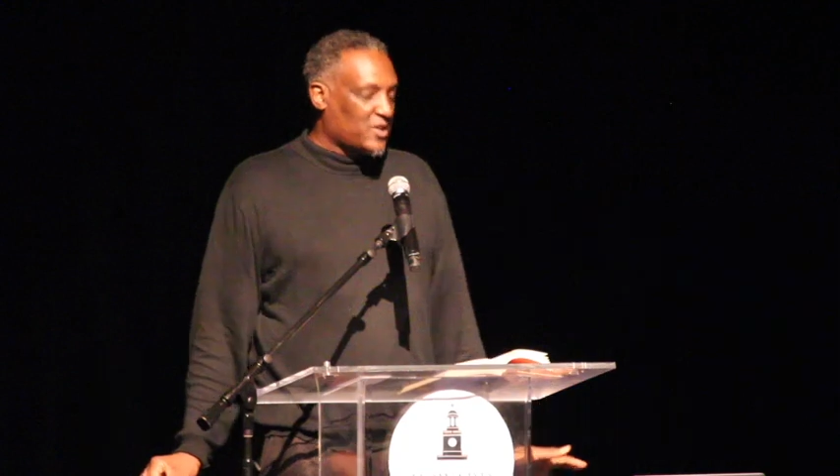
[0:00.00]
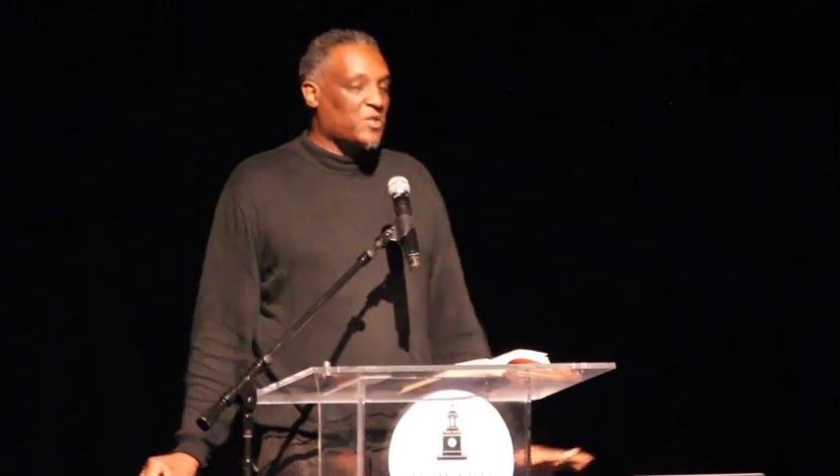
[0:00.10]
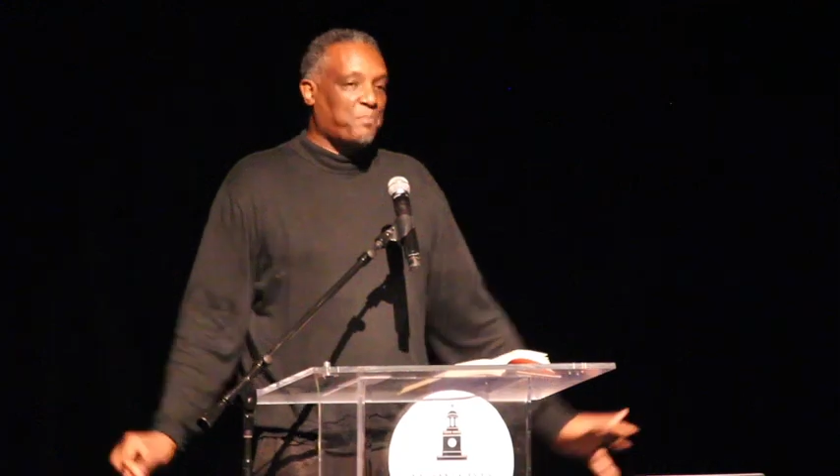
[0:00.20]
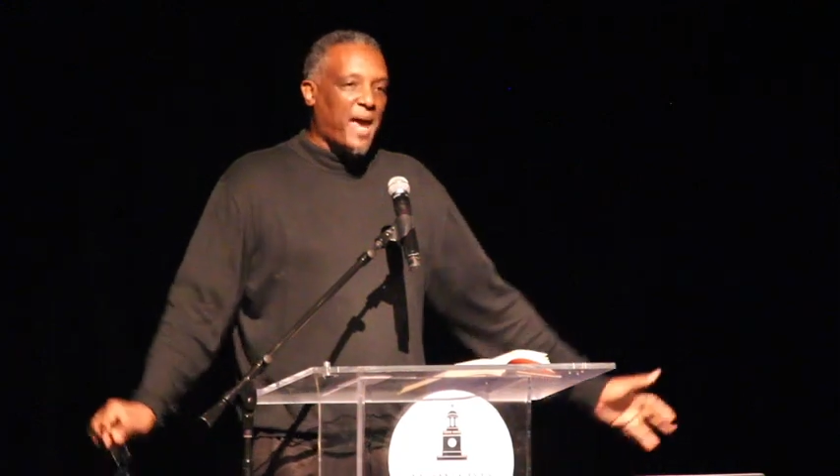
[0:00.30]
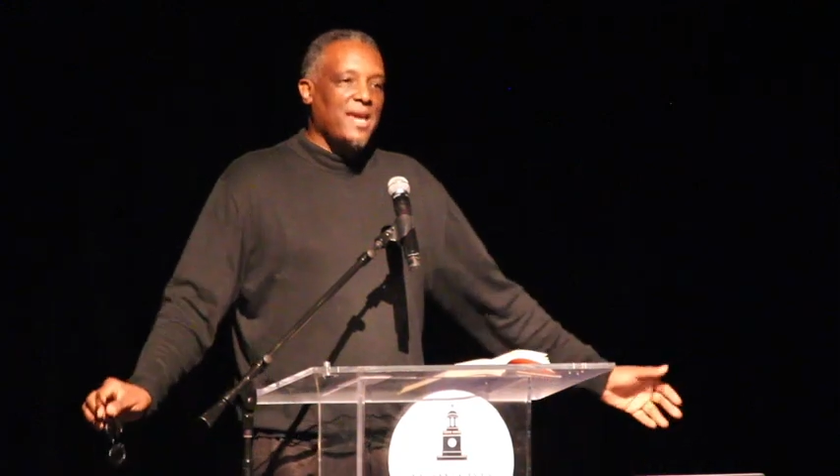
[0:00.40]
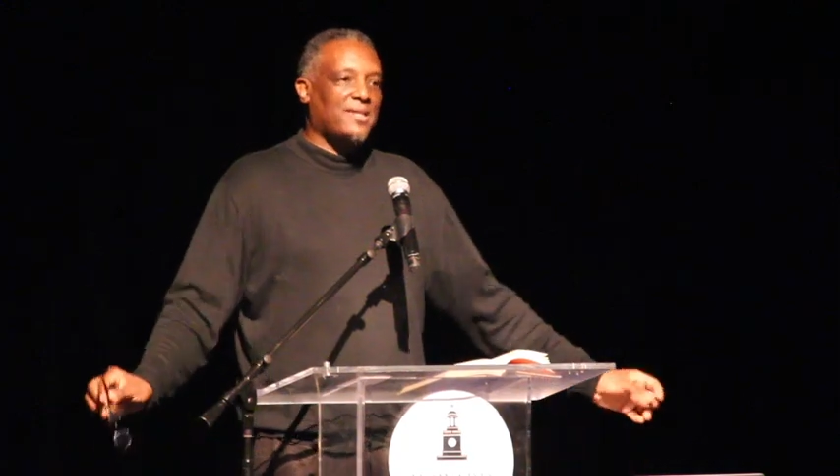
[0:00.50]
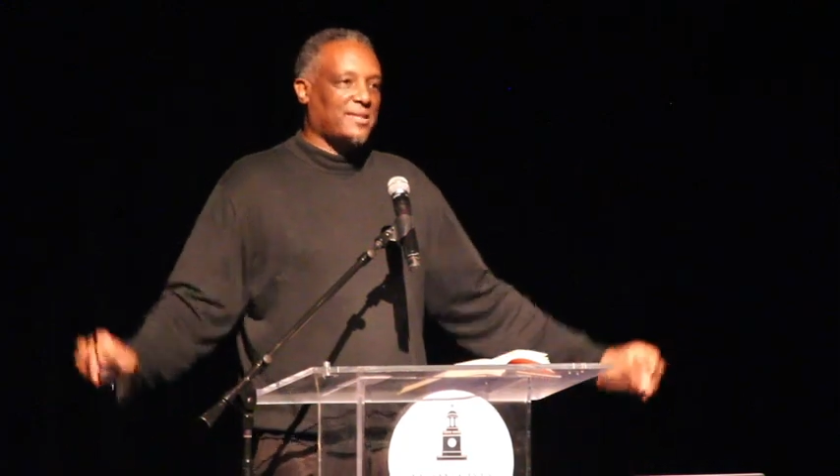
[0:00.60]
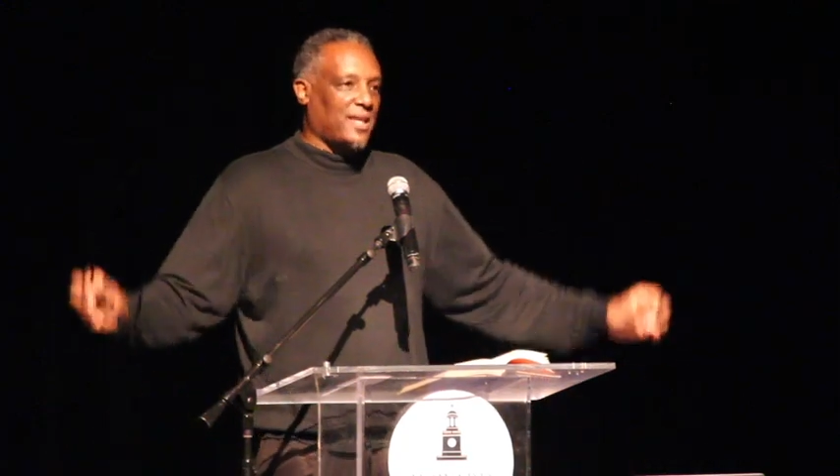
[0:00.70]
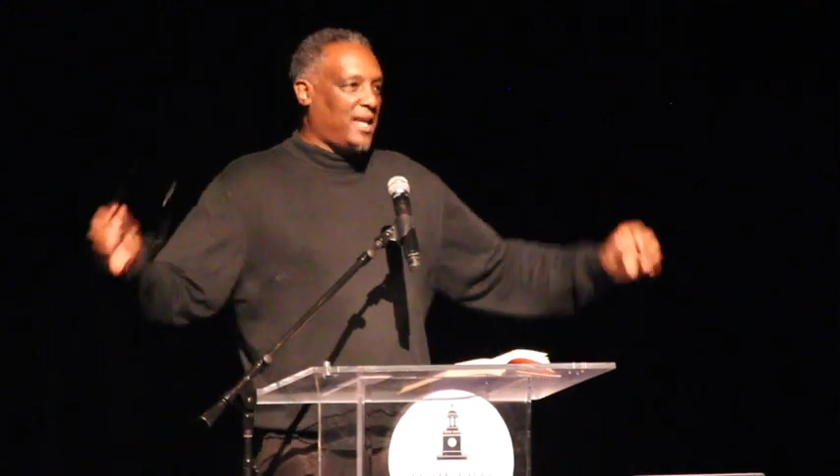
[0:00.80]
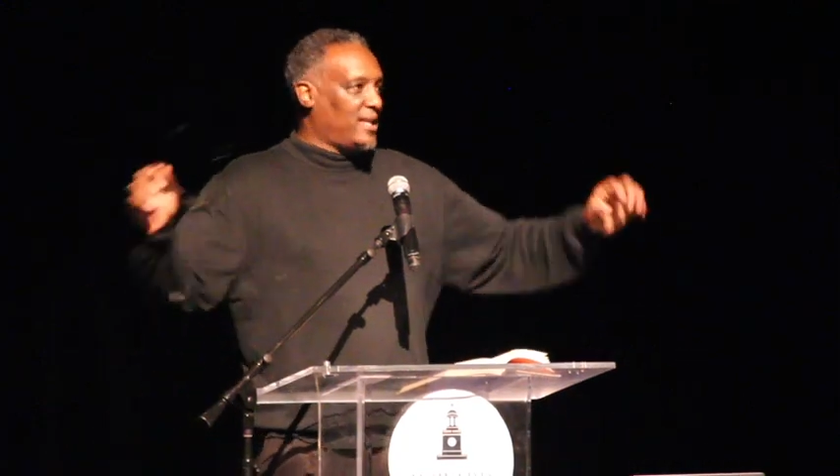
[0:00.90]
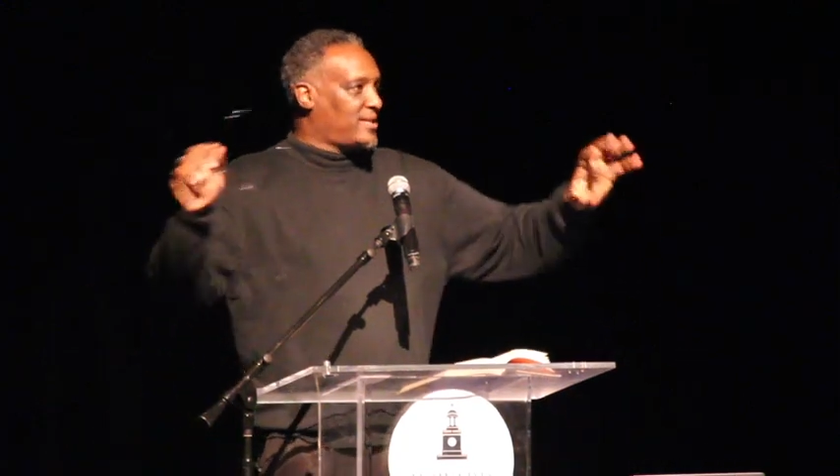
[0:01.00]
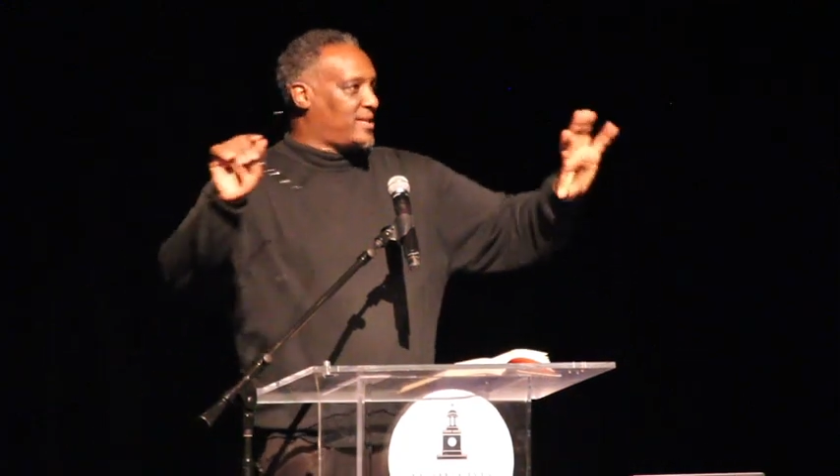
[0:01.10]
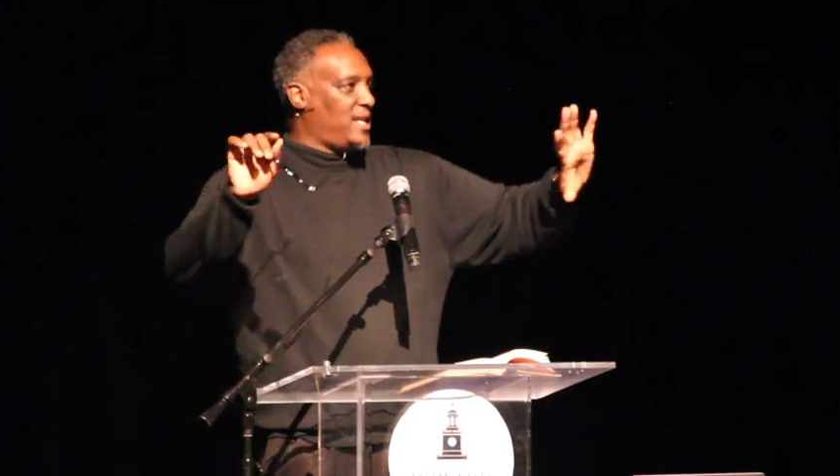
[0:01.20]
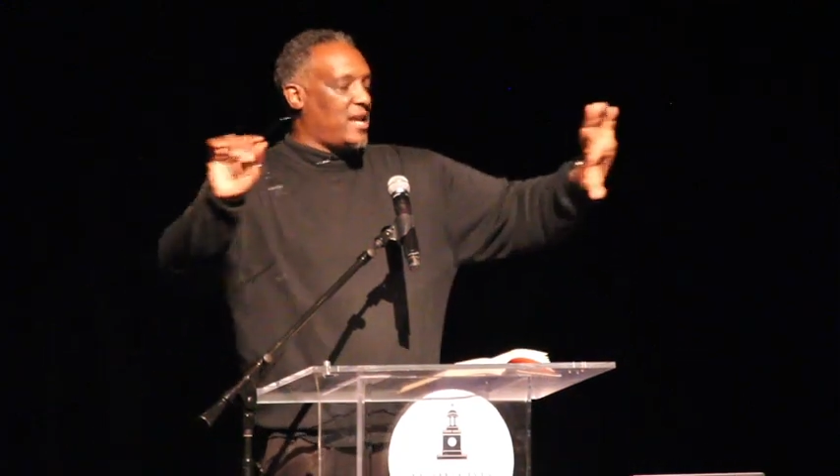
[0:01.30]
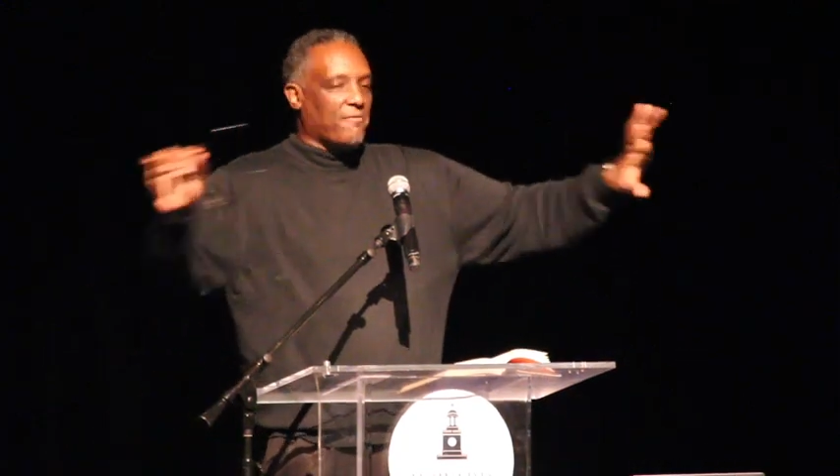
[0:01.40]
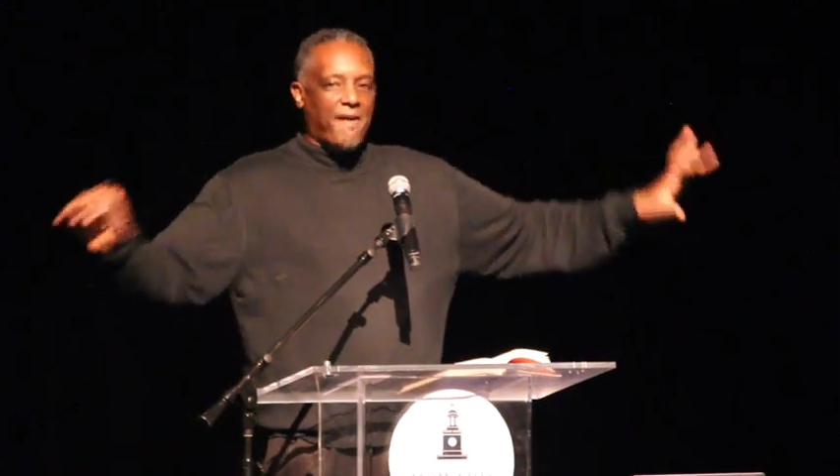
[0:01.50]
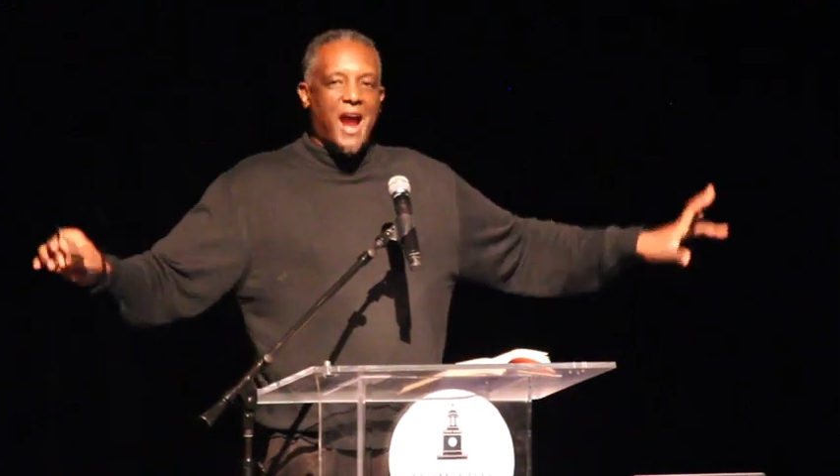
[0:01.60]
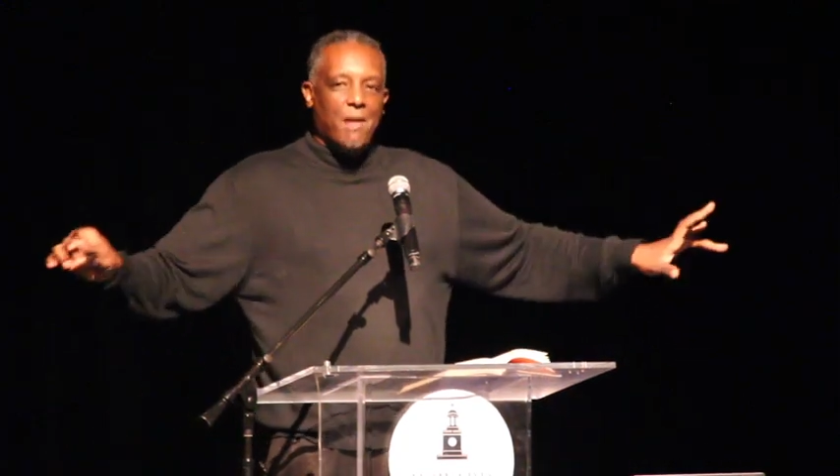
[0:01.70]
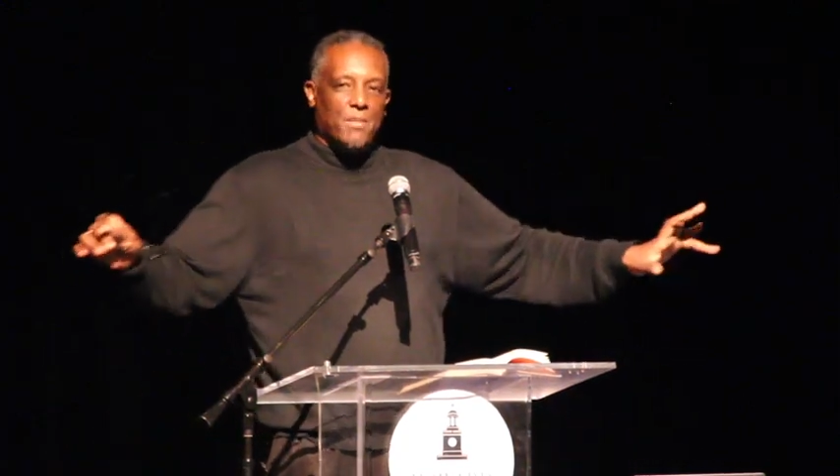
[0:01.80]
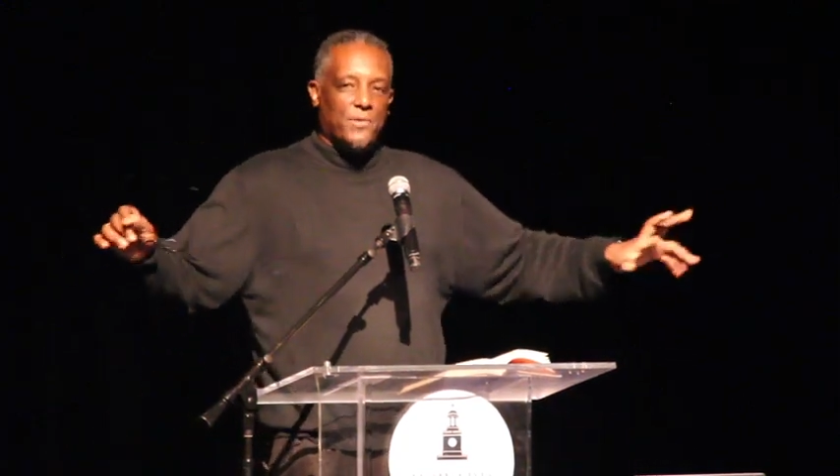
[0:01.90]
Space is the
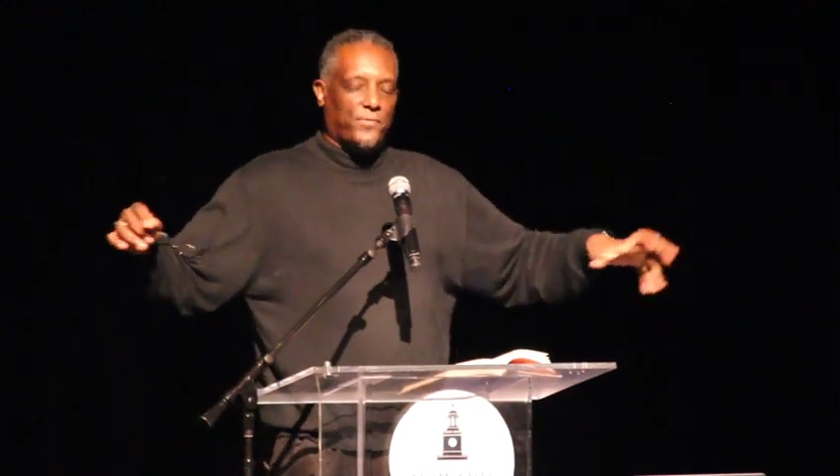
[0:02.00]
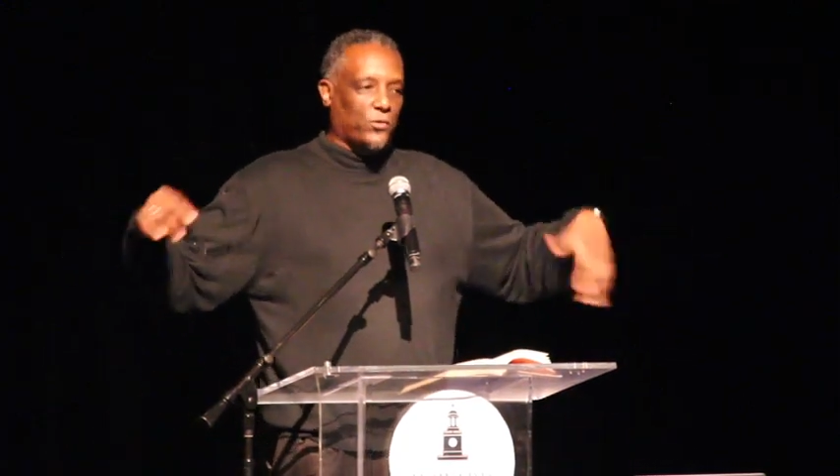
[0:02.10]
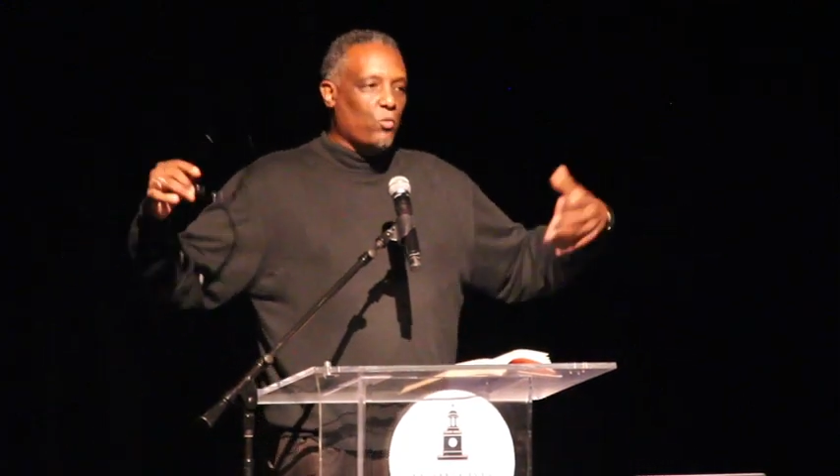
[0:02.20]
environment